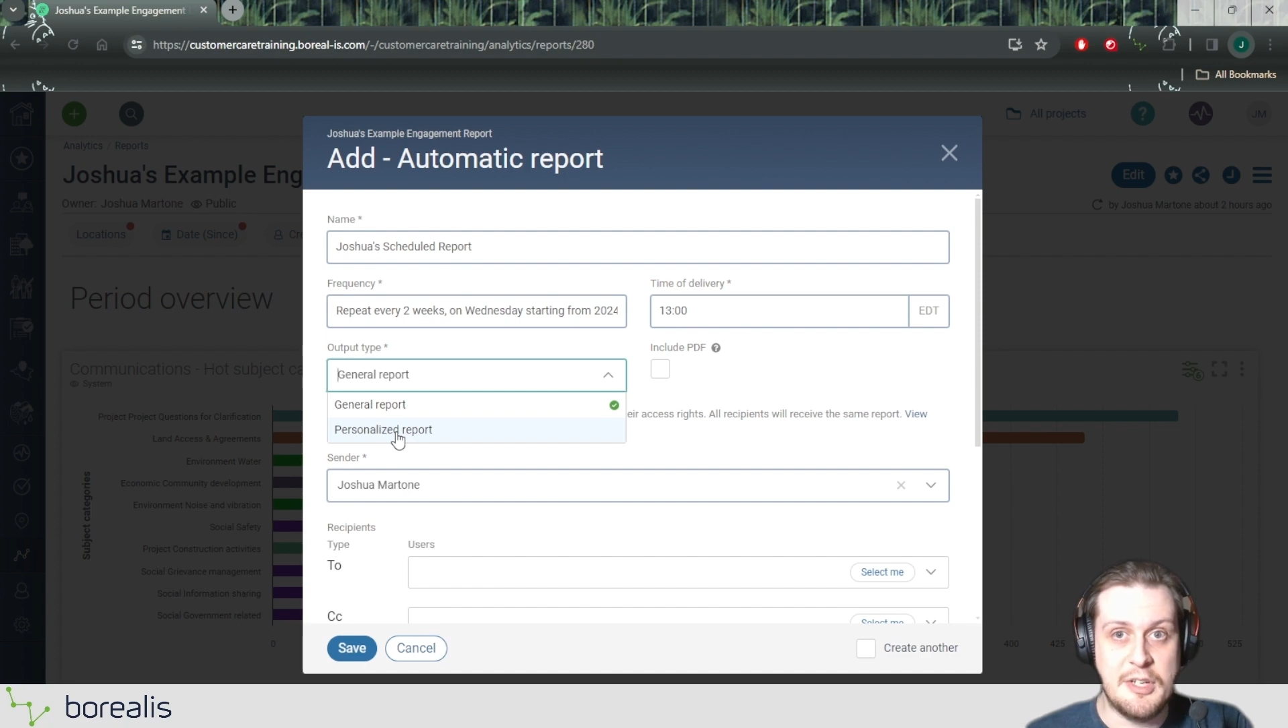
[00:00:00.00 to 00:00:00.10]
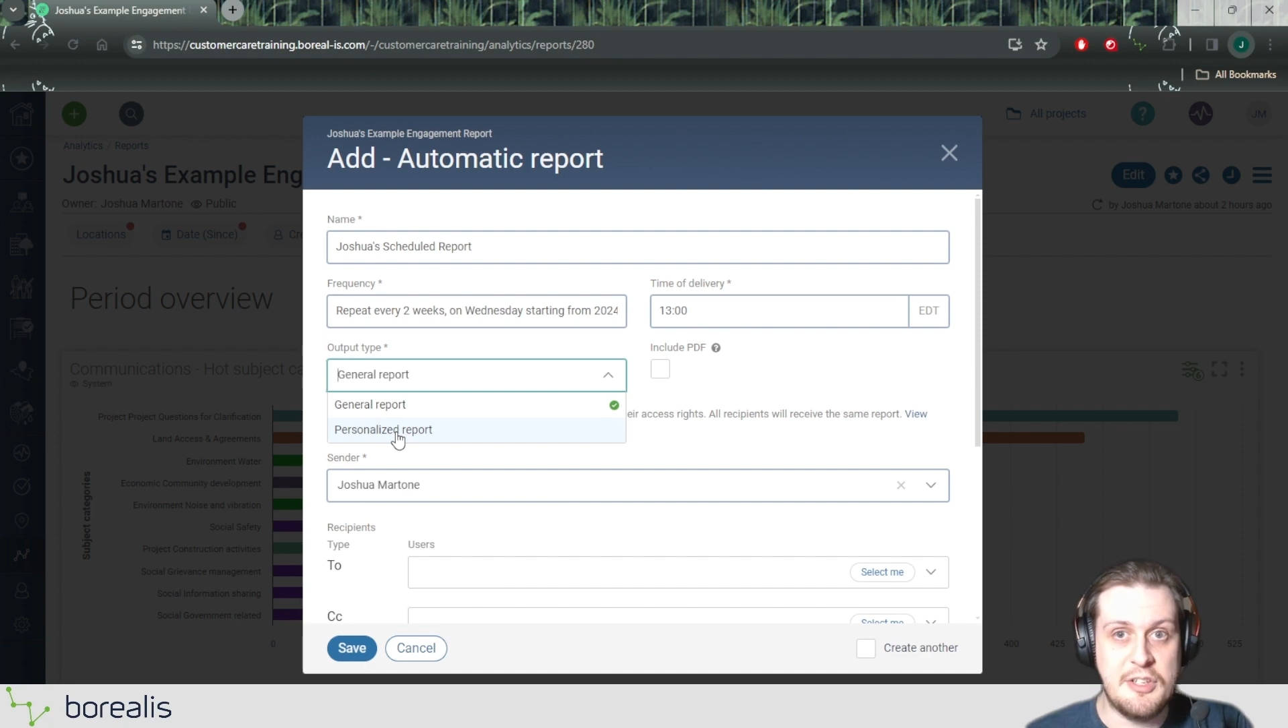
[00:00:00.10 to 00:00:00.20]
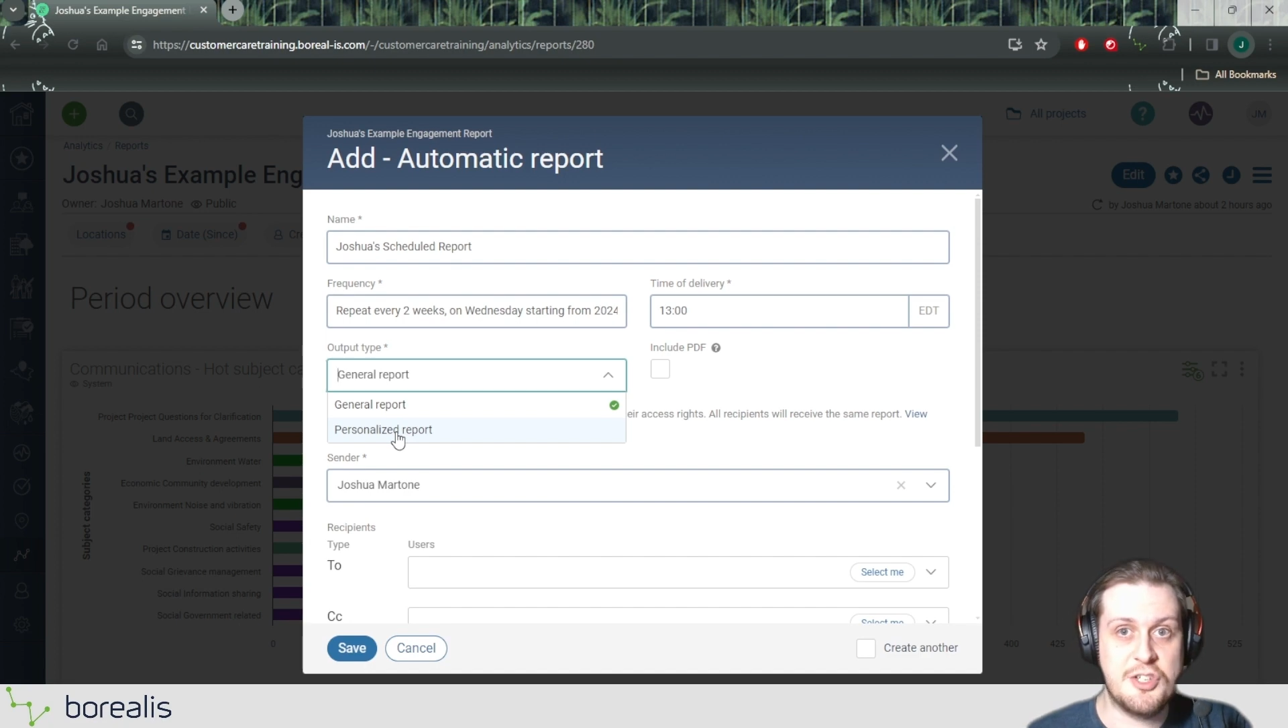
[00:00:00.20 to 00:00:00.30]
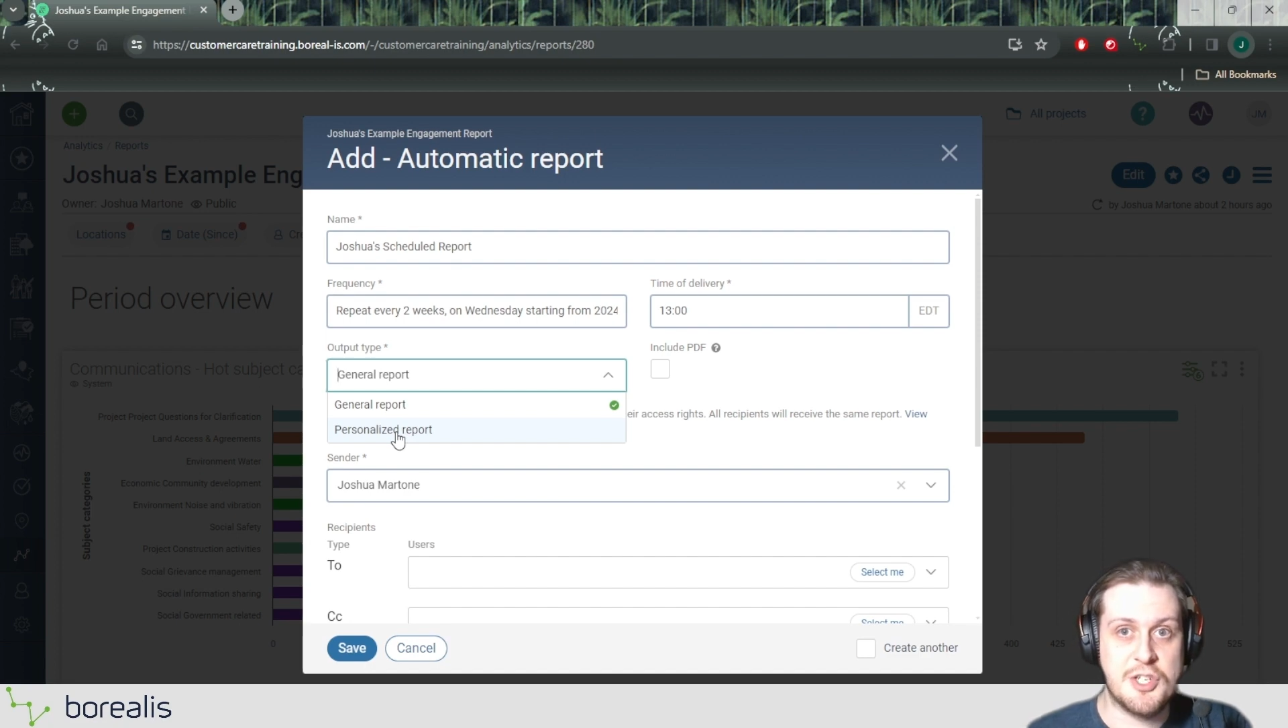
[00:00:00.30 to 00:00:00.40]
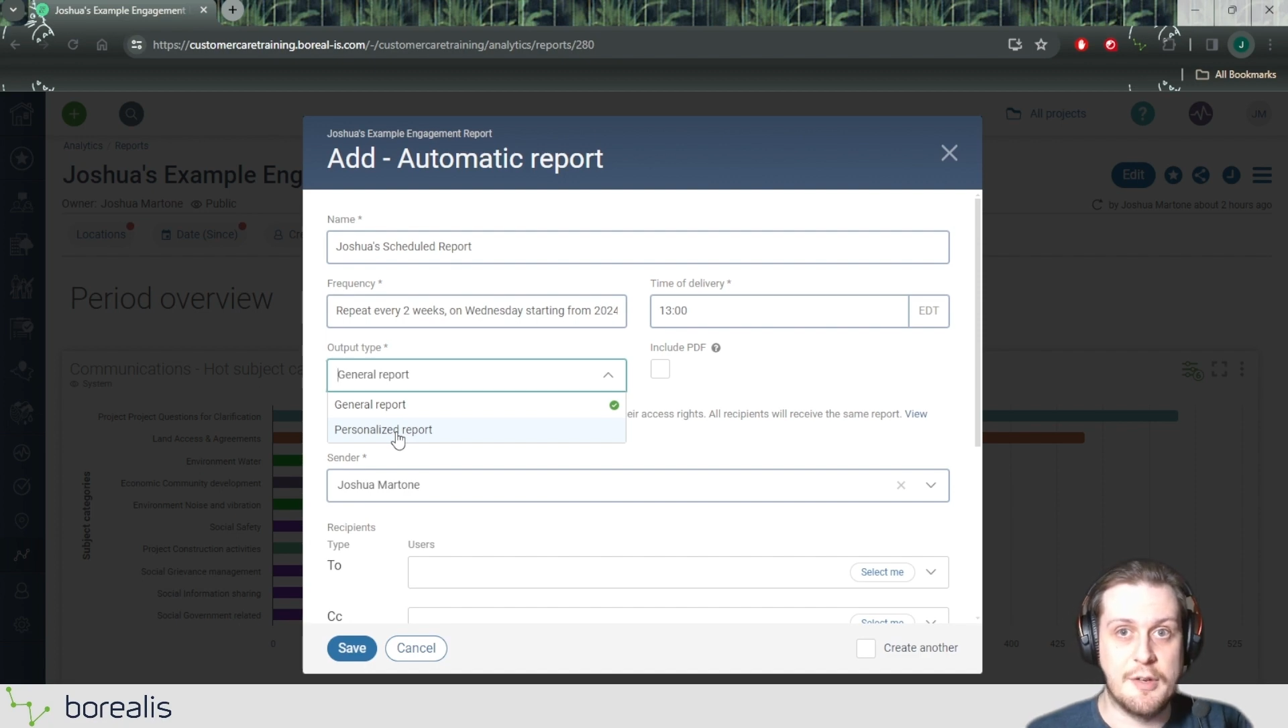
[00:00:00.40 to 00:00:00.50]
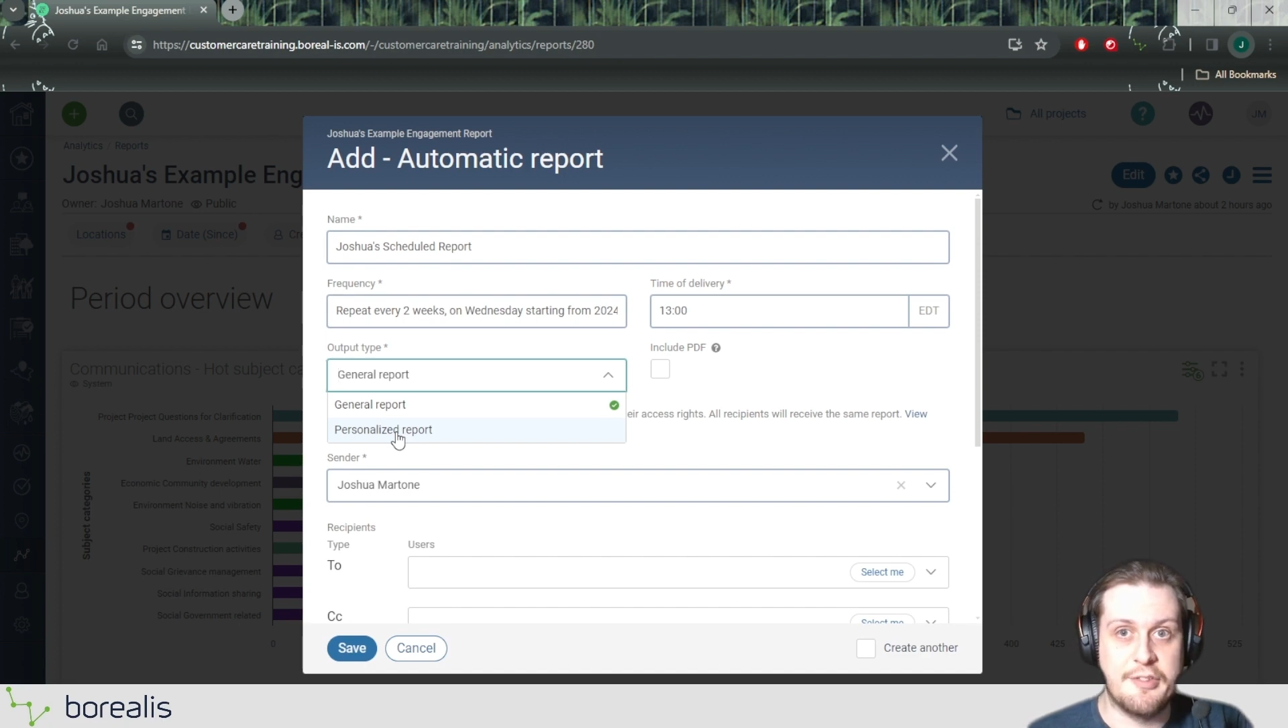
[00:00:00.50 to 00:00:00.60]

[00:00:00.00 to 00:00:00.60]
additional